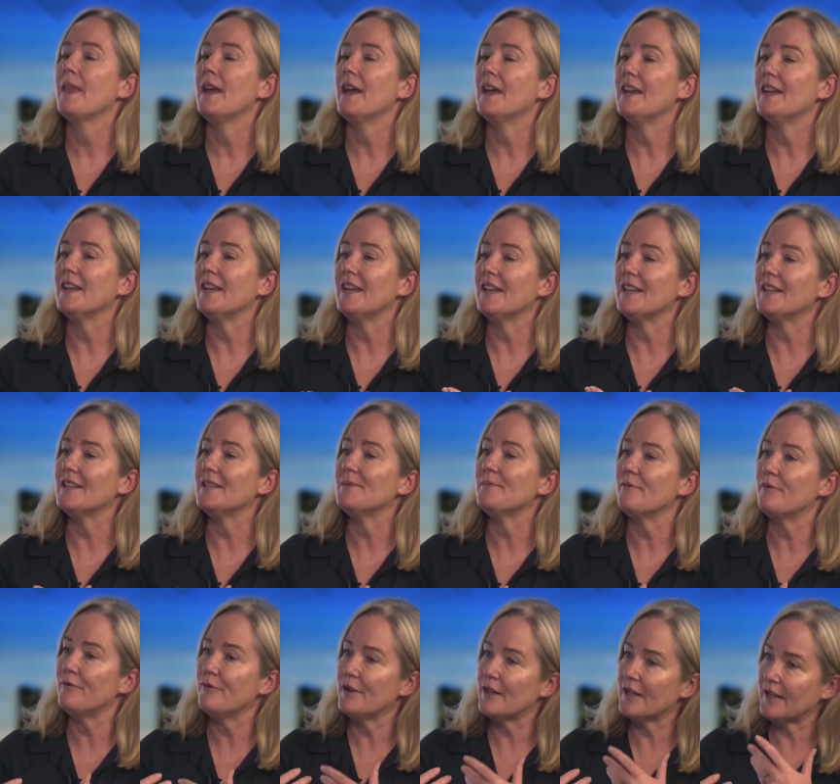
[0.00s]
is
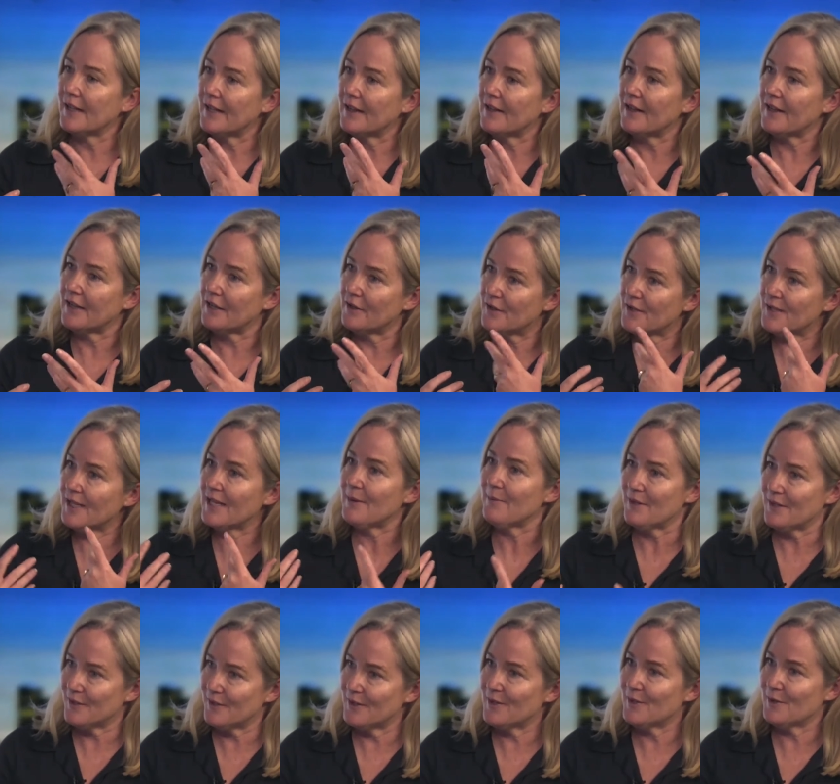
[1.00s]
feeling like your sleep
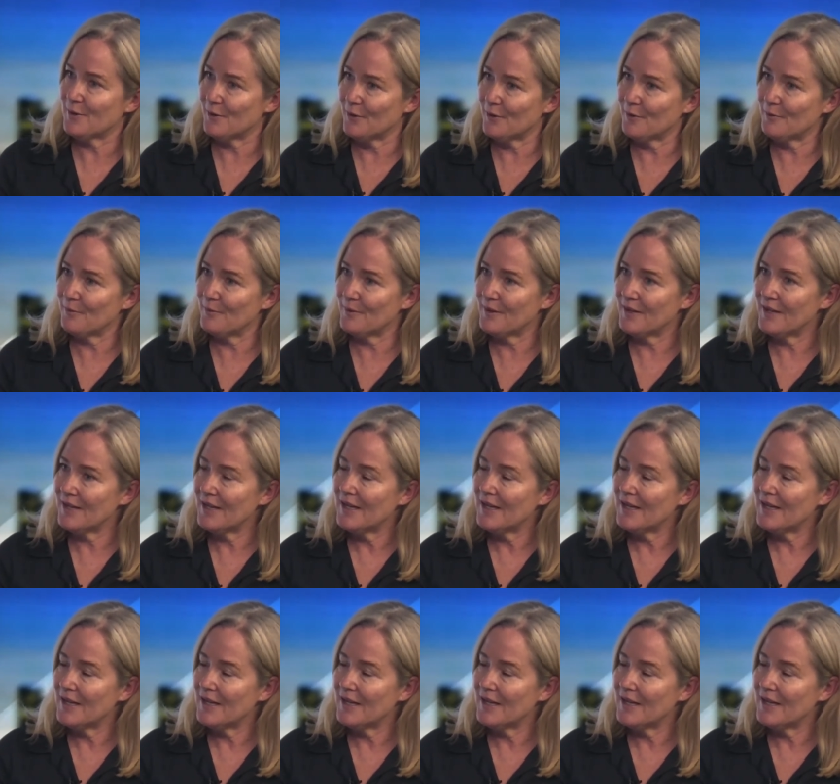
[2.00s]
is disturbed.